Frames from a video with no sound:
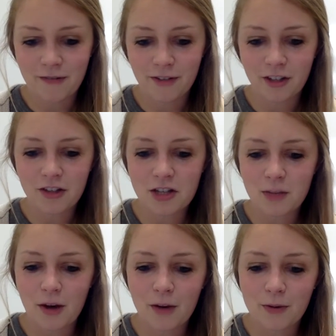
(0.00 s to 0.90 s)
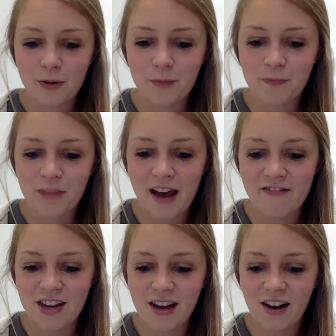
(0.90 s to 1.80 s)
filled the small room,
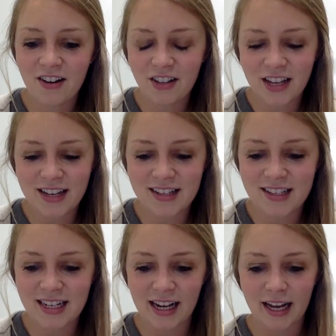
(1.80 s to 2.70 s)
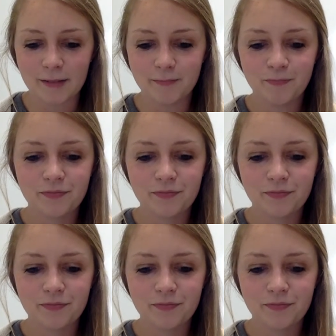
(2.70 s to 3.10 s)
heavy, ugly, and stinking.